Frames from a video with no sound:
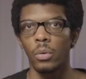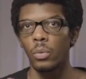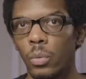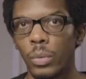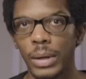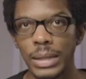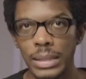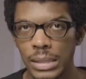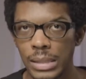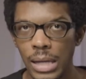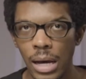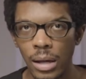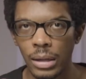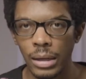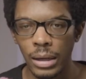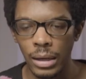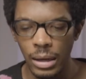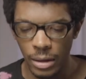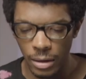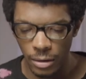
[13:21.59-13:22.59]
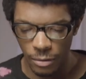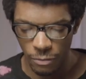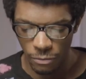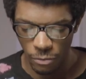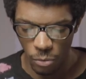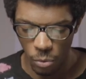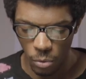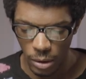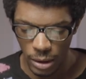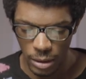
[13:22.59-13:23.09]
reselling it
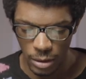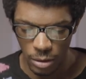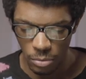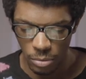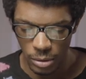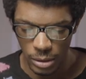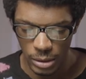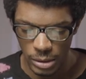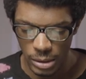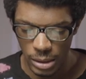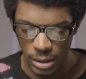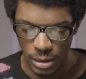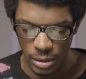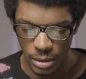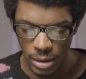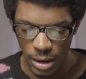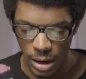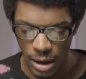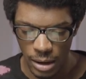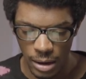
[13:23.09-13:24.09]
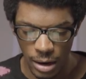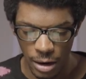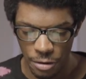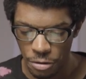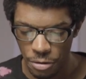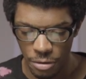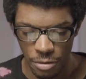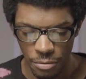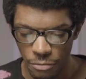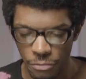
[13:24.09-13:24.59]
for any reason, and I
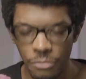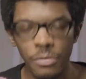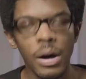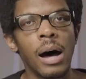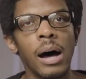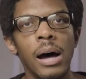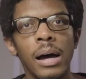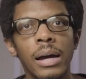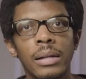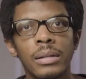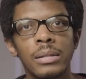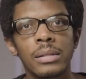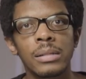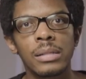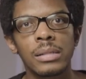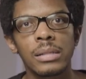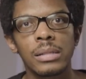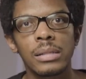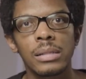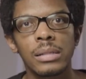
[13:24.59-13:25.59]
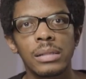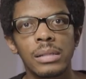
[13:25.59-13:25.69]
couldn't find